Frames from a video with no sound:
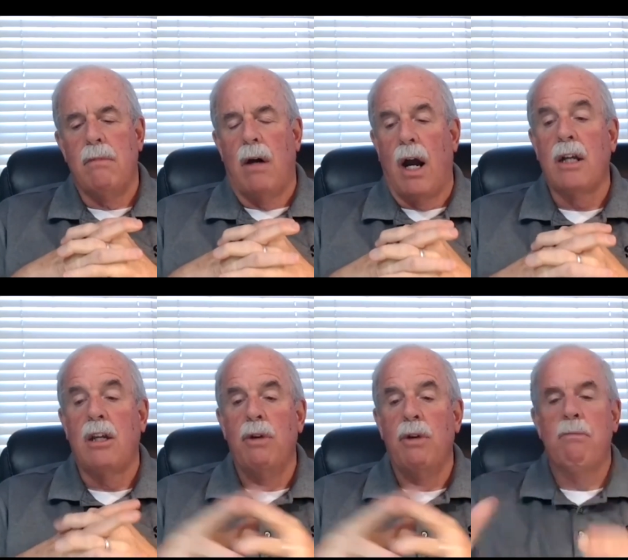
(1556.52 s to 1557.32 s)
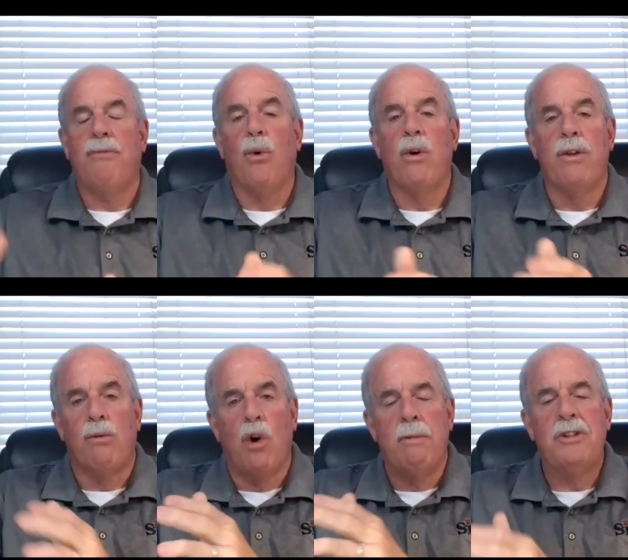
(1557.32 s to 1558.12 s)
arguing before the
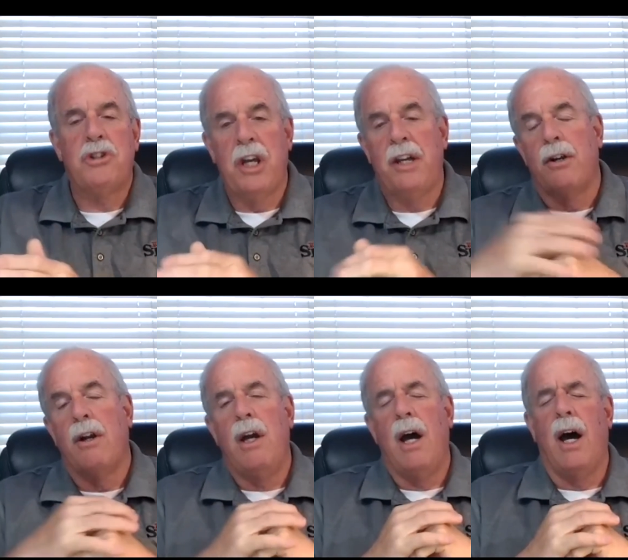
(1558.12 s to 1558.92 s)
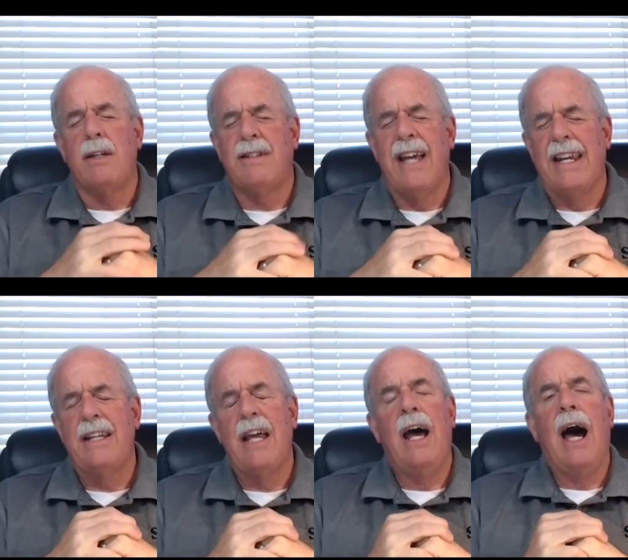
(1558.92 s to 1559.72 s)
Roman Senate
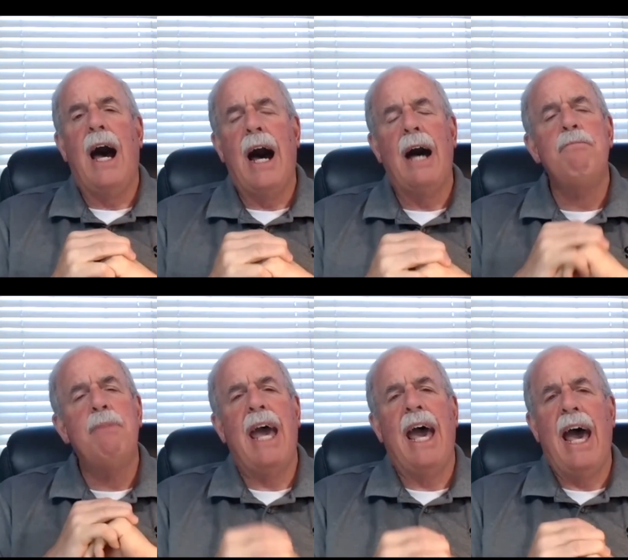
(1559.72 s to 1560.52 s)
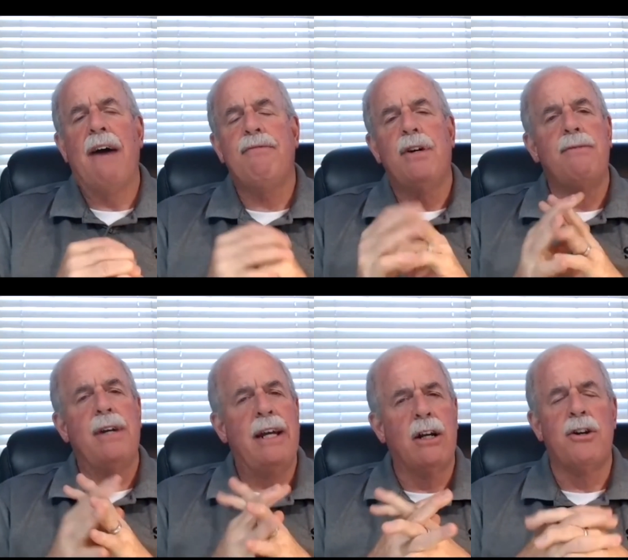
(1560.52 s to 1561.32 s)
on behalf of
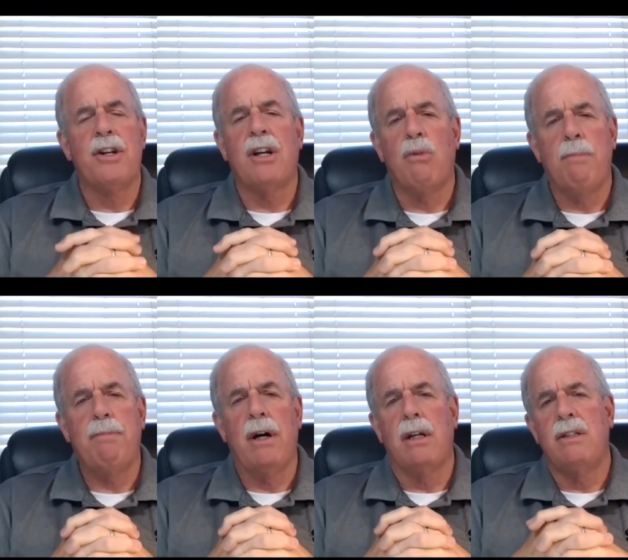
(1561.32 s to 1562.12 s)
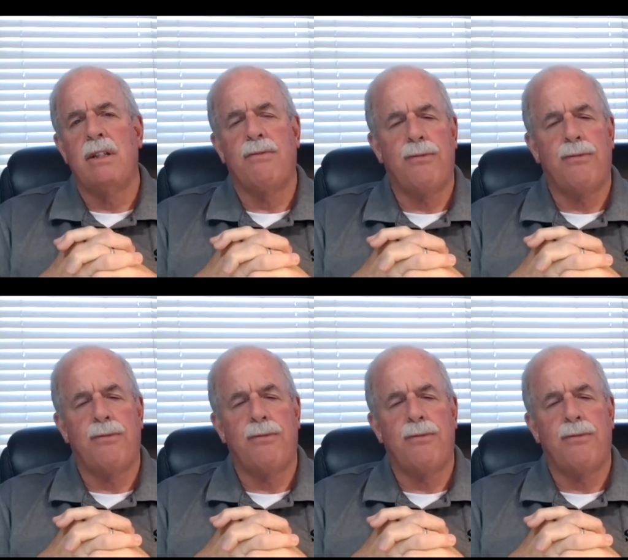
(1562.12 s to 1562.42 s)
Herod Agrippa I.